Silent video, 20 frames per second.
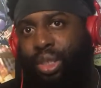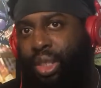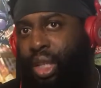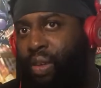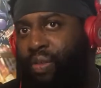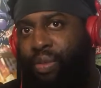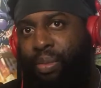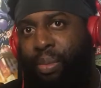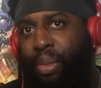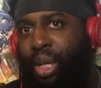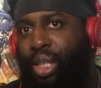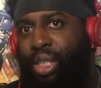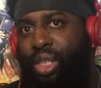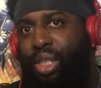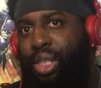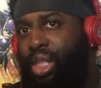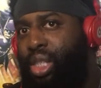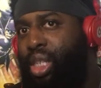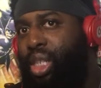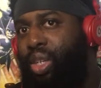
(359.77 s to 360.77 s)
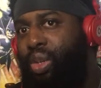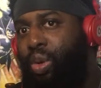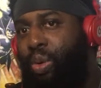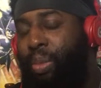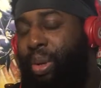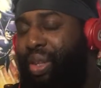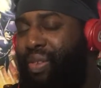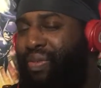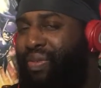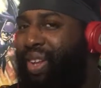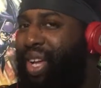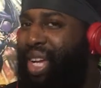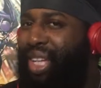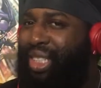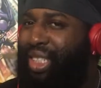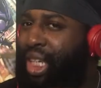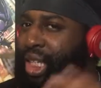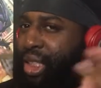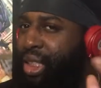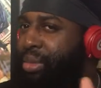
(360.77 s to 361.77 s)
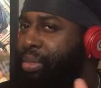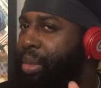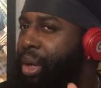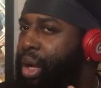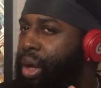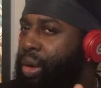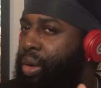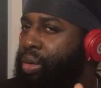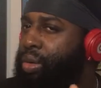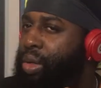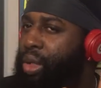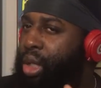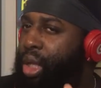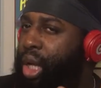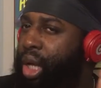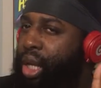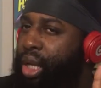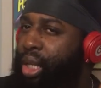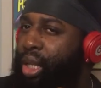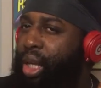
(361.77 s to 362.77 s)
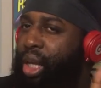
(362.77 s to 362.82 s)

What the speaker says: information does he know about the Flash? That's my only kind of